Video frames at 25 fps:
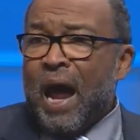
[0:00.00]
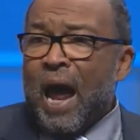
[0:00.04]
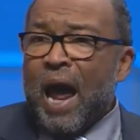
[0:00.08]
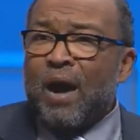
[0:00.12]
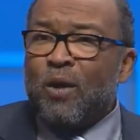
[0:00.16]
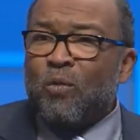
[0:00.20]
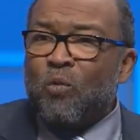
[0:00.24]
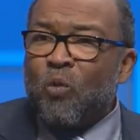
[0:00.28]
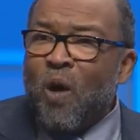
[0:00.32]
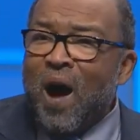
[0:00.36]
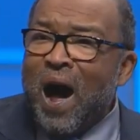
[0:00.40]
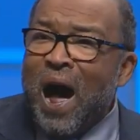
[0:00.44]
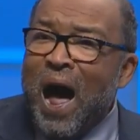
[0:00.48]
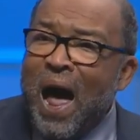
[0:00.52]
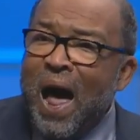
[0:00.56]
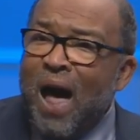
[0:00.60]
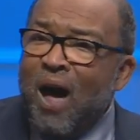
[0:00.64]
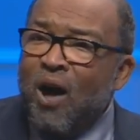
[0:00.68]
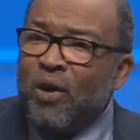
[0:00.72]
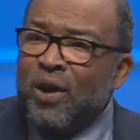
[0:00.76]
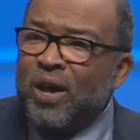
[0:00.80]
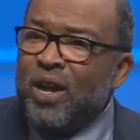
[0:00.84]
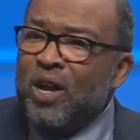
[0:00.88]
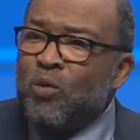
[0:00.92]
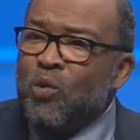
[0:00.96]
And
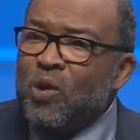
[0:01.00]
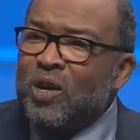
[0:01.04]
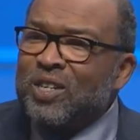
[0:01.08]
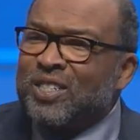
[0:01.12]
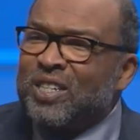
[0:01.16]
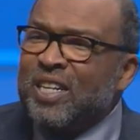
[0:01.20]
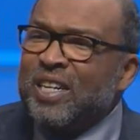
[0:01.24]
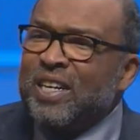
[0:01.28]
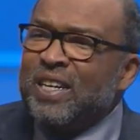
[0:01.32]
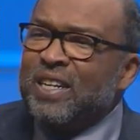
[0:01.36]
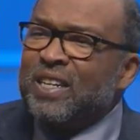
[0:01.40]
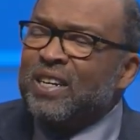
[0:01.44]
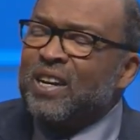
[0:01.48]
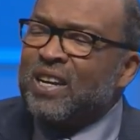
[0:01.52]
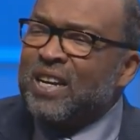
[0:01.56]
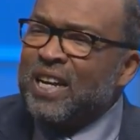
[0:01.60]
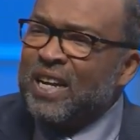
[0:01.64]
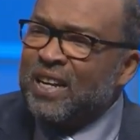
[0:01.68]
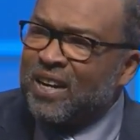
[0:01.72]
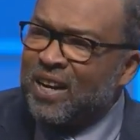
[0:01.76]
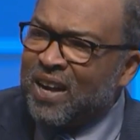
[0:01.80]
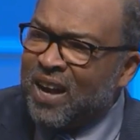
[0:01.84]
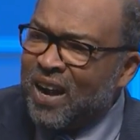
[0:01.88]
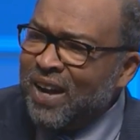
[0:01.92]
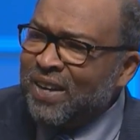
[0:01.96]
while he was
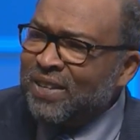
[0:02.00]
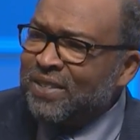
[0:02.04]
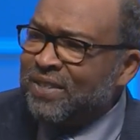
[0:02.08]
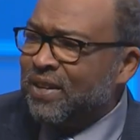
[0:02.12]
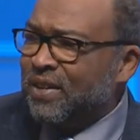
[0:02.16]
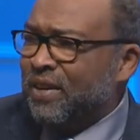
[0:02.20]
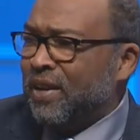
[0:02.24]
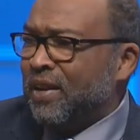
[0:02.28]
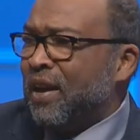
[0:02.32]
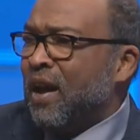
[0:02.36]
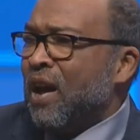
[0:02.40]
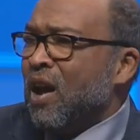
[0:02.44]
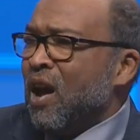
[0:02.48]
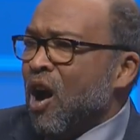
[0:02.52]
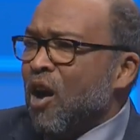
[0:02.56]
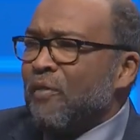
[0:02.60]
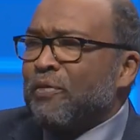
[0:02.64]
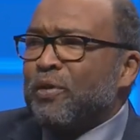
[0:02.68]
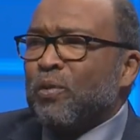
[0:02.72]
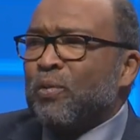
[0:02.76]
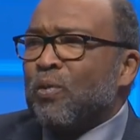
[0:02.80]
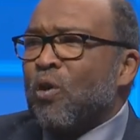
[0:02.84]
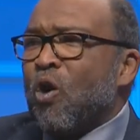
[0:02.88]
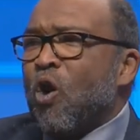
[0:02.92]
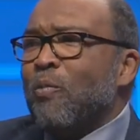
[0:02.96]
in custody
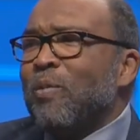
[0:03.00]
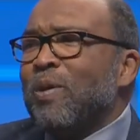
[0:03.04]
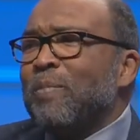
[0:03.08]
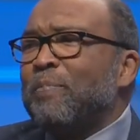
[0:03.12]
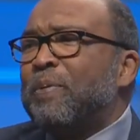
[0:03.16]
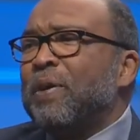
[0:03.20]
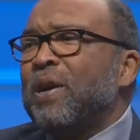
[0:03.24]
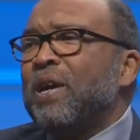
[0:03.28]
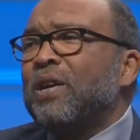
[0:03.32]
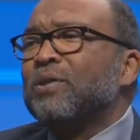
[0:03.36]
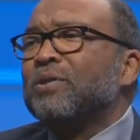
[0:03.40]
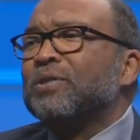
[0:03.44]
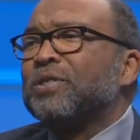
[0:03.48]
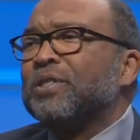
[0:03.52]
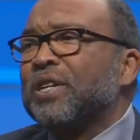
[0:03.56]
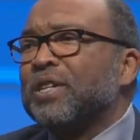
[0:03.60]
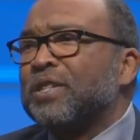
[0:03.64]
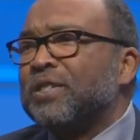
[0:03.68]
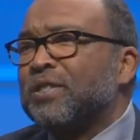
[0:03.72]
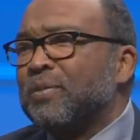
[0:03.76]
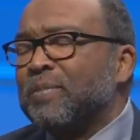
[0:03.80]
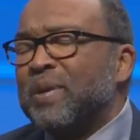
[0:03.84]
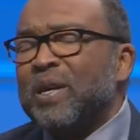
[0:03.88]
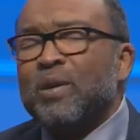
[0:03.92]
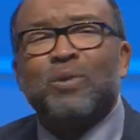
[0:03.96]
of the Roman penal
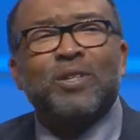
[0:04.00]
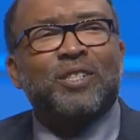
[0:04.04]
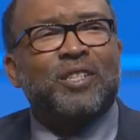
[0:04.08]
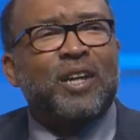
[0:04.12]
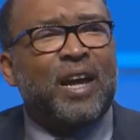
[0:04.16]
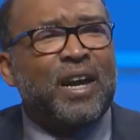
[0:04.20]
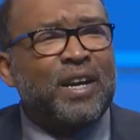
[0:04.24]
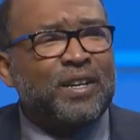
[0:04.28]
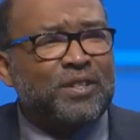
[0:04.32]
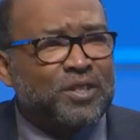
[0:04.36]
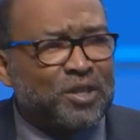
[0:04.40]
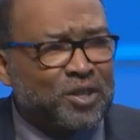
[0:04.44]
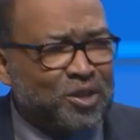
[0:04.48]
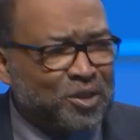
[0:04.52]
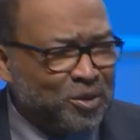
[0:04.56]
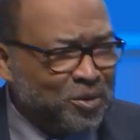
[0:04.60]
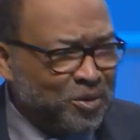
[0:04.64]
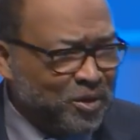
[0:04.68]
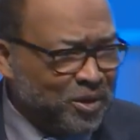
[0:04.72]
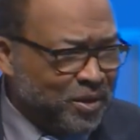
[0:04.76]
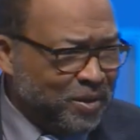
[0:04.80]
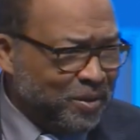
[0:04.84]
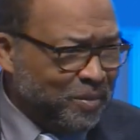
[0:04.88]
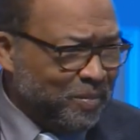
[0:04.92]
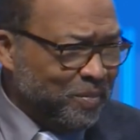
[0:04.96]
system, he was
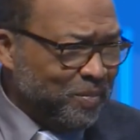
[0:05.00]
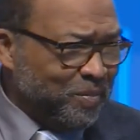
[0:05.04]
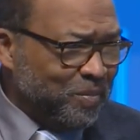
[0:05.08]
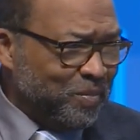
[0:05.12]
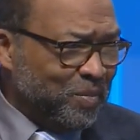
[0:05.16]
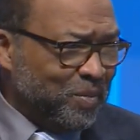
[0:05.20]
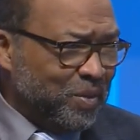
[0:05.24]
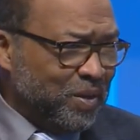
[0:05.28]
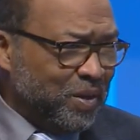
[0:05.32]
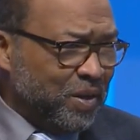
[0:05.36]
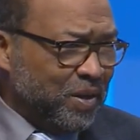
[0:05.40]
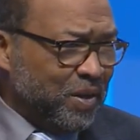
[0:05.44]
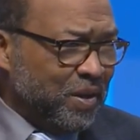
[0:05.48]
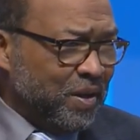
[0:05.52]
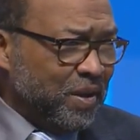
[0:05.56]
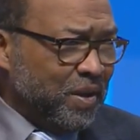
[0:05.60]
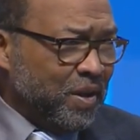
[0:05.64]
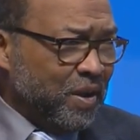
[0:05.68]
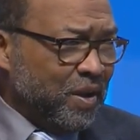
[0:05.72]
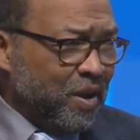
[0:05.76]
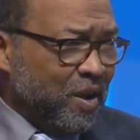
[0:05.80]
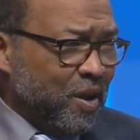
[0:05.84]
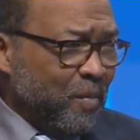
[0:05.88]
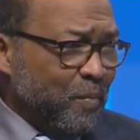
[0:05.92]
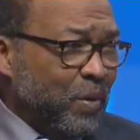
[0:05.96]
executed.
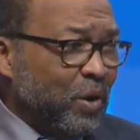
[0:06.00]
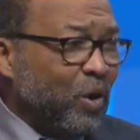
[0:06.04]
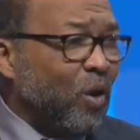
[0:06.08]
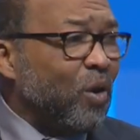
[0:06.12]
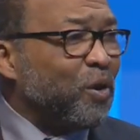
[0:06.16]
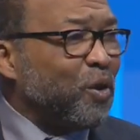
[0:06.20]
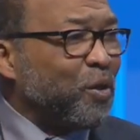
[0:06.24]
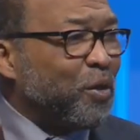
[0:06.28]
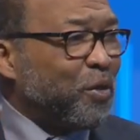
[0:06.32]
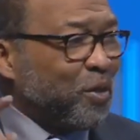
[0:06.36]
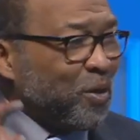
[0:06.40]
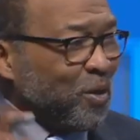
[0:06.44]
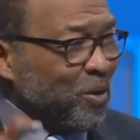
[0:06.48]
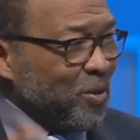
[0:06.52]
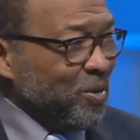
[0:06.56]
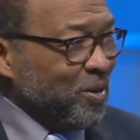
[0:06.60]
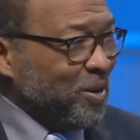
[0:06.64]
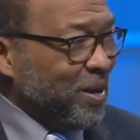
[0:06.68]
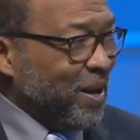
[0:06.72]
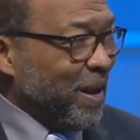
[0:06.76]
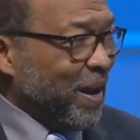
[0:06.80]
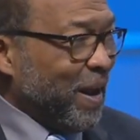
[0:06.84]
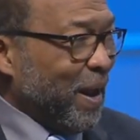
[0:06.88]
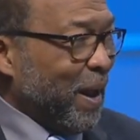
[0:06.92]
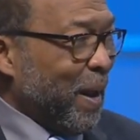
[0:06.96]
But on the
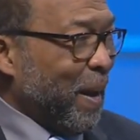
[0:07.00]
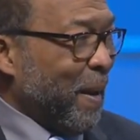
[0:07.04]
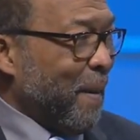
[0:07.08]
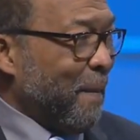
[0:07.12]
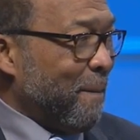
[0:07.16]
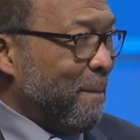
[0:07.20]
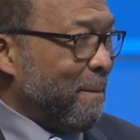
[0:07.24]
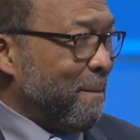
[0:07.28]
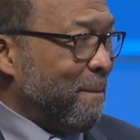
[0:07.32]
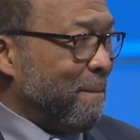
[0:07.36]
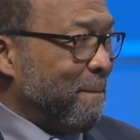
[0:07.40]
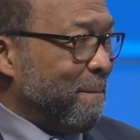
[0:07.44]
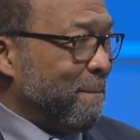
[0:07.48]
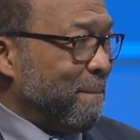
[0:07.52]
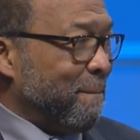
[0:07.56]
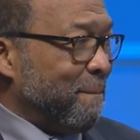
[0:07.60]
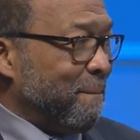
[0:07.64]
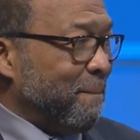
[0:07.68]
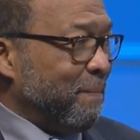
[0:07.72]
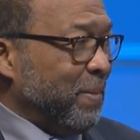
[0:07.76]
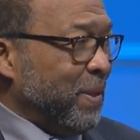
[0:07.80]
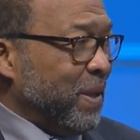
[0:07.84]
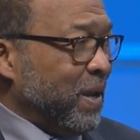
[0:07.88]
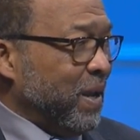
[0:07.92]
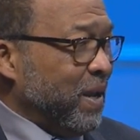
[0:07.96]
third day,
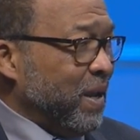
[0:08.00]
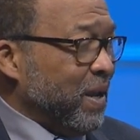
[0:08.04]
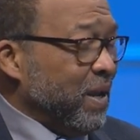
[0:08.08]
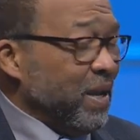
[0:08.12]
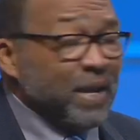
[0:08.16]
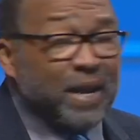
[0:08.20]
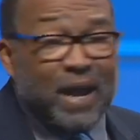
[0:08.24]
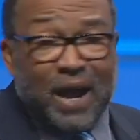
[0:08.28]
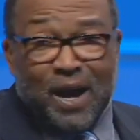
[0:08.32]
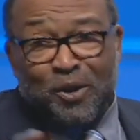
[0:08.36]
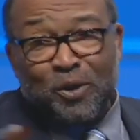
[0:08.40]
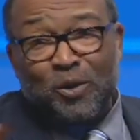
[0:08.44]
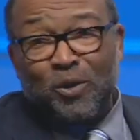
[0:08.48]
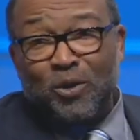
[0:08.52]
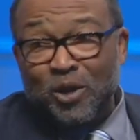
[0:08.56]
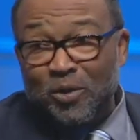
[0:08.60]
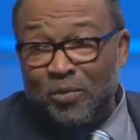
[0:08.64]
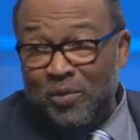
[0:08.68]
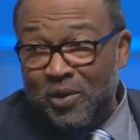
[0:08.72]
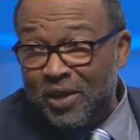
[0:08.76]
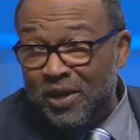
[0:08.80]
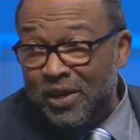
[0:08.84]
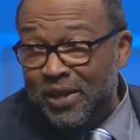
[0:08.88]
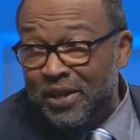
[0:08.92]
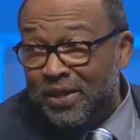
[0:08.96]
he got early
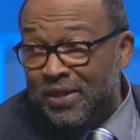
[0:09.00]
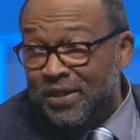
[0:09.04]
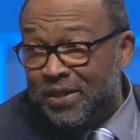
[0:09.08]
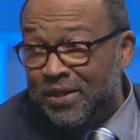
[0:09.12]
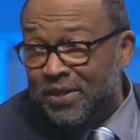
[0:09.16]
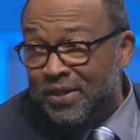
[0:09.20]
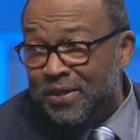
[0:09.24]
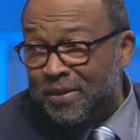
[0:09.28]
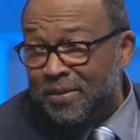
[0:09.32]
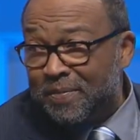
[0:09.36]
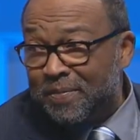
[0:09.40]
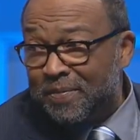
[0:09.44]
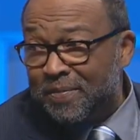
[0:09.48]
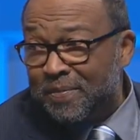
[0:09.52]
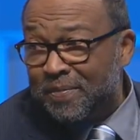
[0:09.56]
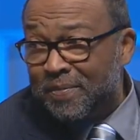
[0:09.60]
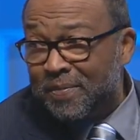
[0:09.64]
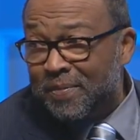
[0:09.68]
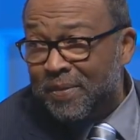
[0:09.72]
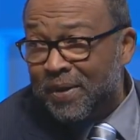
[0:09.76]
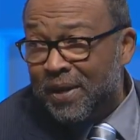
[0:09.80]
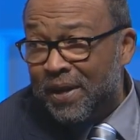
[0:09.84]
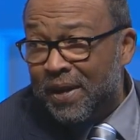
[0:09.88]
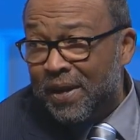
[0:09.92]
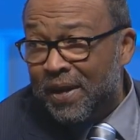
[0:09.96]
release.
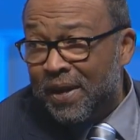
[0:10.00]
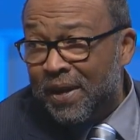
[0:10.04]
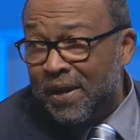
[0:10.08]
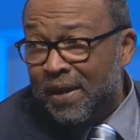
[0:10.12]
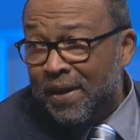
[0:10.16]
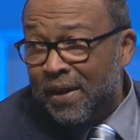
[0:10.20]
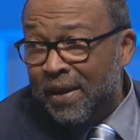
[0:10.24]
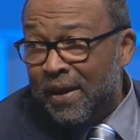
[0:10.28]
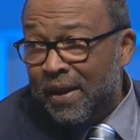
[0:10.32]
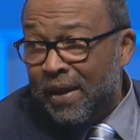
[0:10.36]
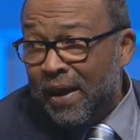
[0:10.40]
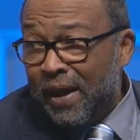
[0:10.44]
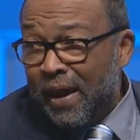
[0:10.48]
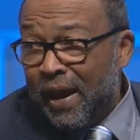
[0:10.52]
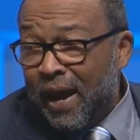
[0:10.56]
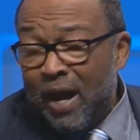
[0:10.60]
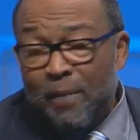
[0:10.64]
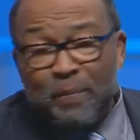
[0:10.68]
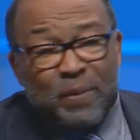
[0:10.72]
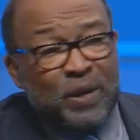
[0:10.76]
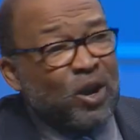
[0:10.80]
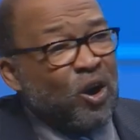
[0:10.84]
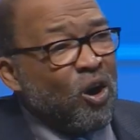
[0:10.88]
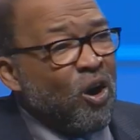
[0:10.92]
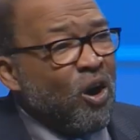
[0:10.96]

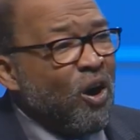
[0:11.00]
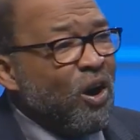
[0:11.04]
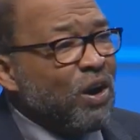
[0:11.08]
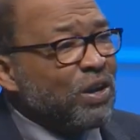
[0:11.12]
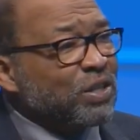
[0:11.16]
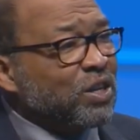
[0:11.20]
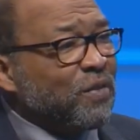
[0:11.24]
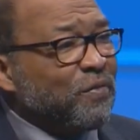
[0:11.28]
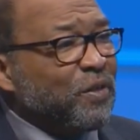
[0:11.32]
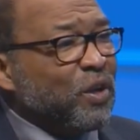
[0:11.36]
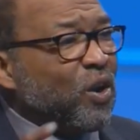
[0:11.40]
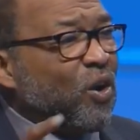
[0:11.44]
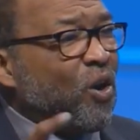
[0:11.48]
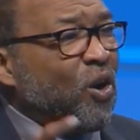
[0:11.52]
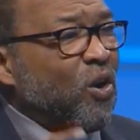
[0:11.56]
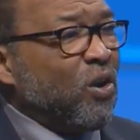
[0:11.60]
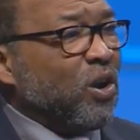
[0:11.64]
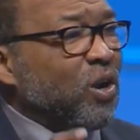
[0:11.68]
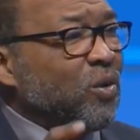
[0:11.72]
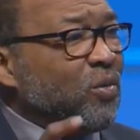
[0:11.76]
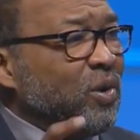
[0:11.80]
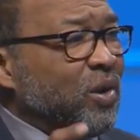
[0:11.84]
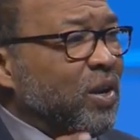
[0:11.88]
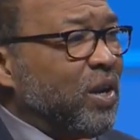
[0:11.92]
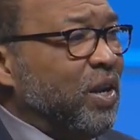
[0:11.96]
And because of the
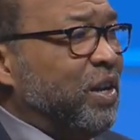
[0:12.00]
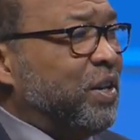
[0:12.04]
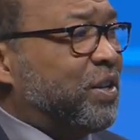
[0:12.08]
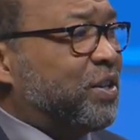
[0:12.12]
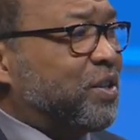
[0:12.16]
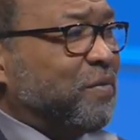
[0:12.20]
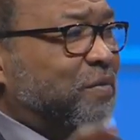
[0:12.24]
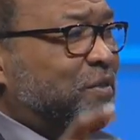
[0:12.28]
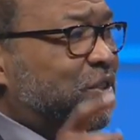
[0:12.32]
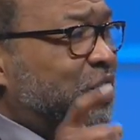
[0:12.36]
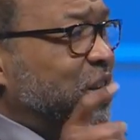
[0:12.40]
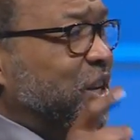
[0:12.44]
early release of